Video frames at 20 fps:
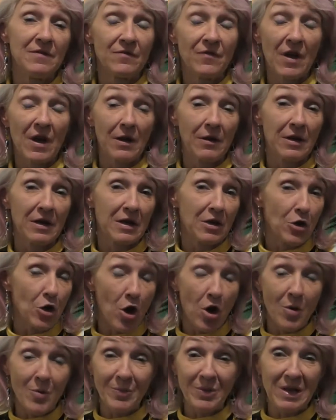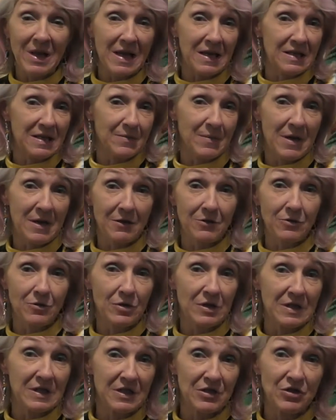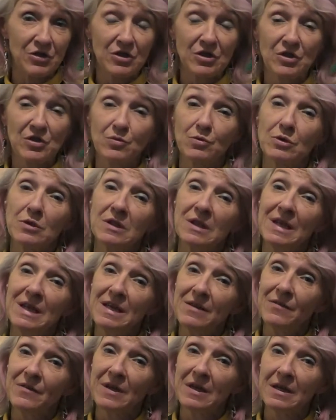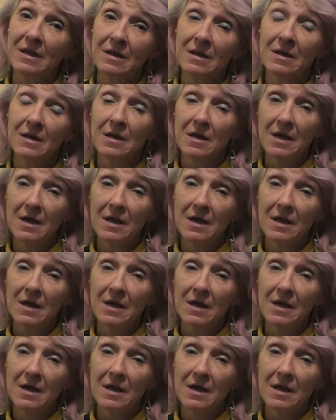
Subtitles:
very complex medical conditions were leaving